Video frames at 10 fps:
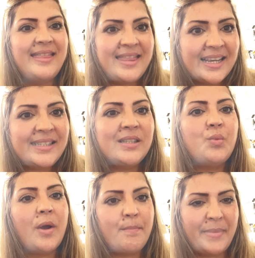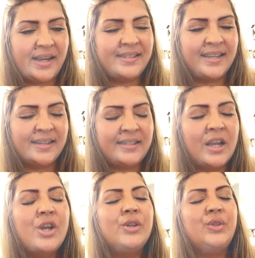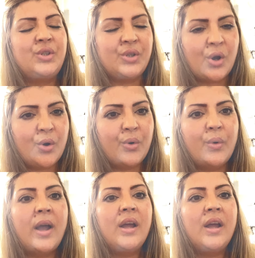this is what makes it so